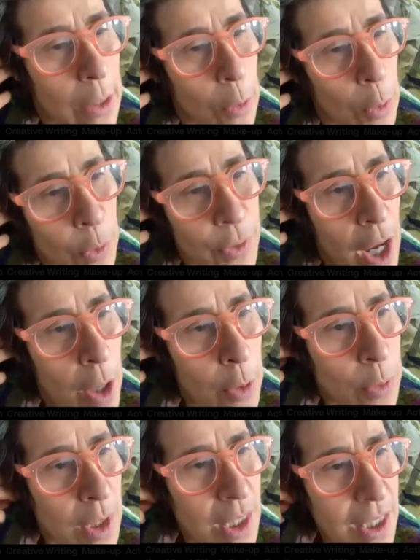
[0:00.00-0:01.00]

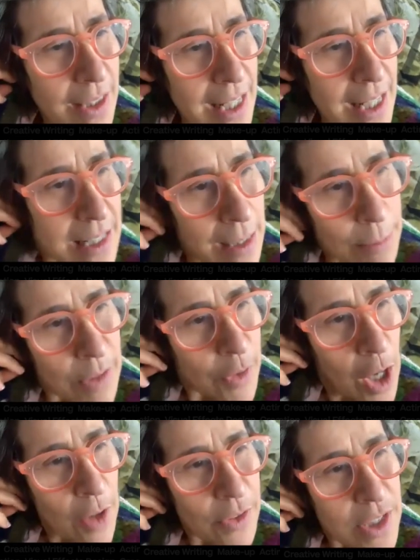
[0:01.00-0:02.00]
although they seem to have
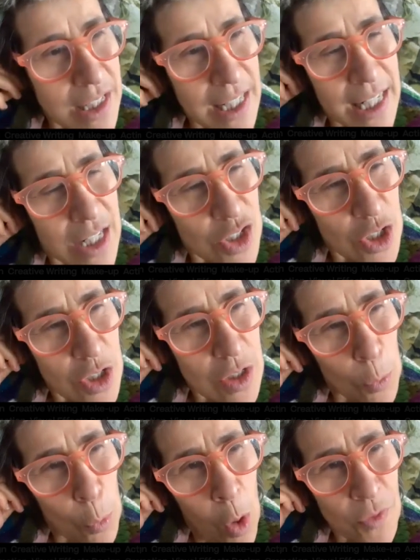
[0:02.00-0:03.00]
cut the scene. It's just
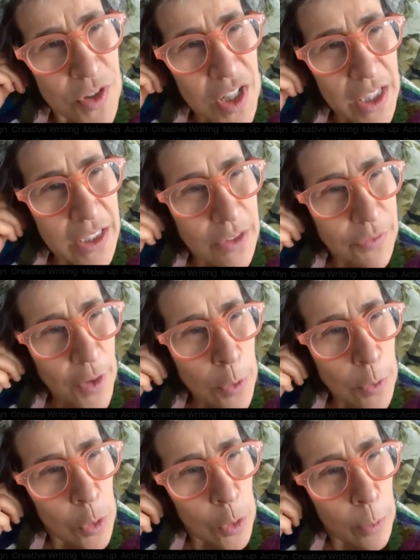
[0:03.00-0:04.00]
a one-sided
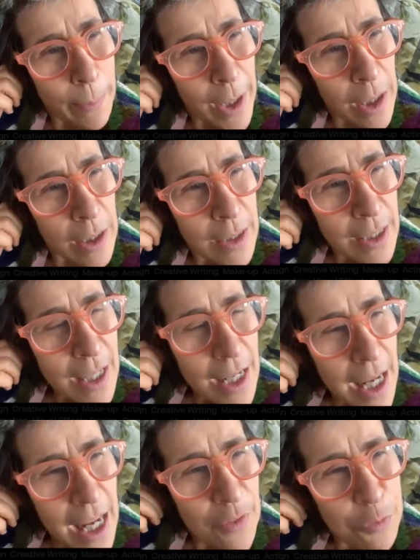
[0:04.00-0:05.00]
phone call. But
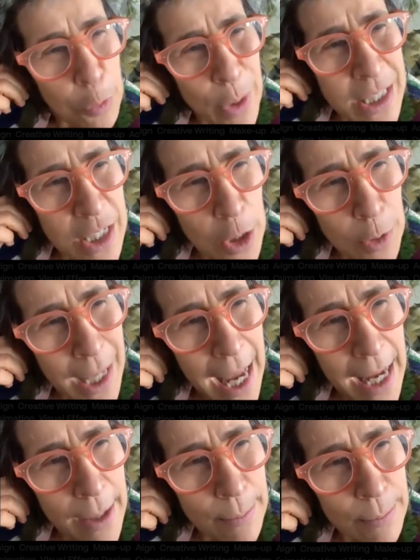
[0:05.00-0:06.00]
if we do
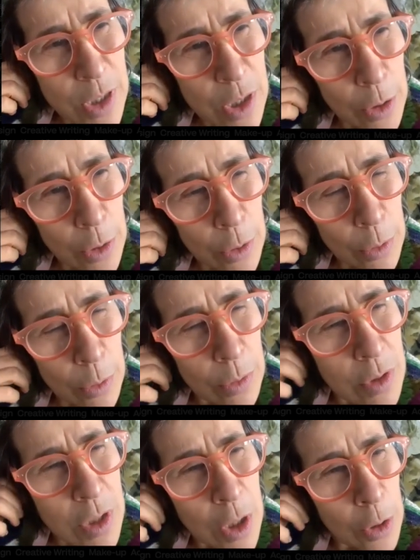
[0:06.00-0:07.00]
get him to
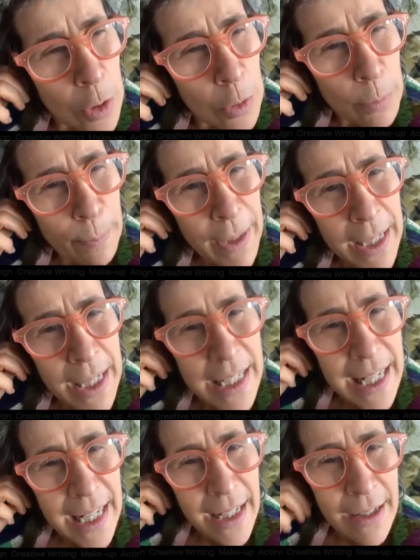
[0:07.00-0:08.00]
be in
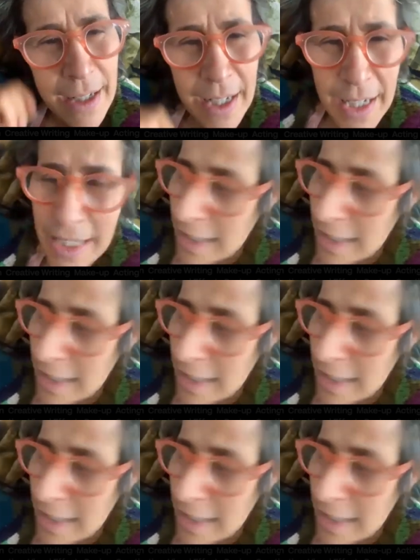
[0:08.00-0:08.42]
it, he